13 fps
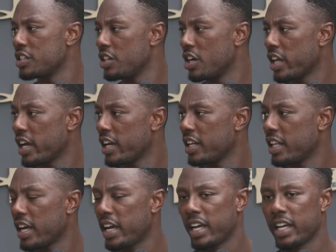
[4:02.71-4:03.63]

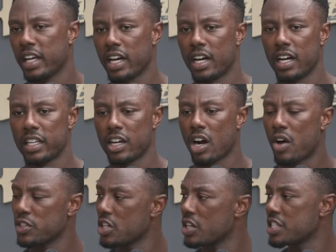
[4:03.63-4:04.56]
They're
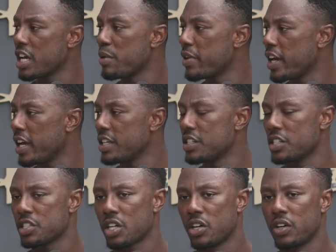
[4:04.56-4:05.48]
always on the same page,
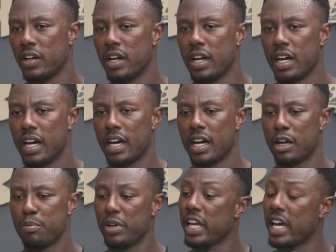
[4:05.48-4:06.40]
and so.
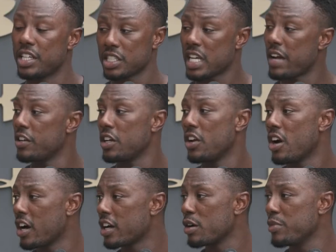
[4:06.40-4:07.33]
Just having
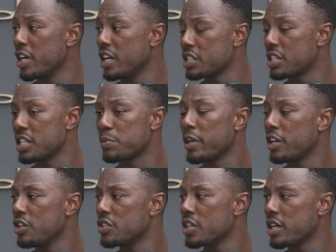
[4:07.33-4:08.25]
Denard come in, it's been a
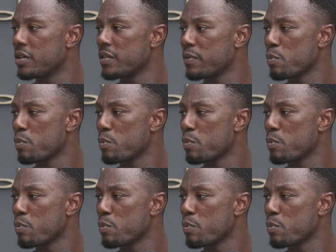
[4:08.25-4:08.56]
huge help.